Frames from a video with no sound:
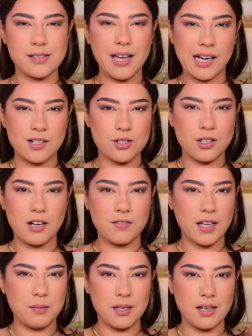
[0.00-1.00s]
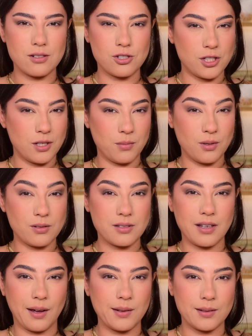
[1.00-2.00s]
texture of ABH shimmers
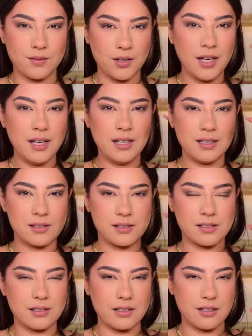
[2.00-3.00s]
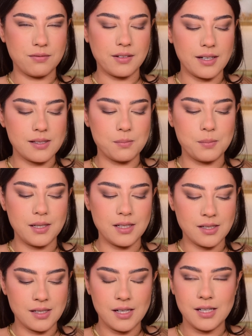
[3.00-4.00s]
kind of solidifies a bit.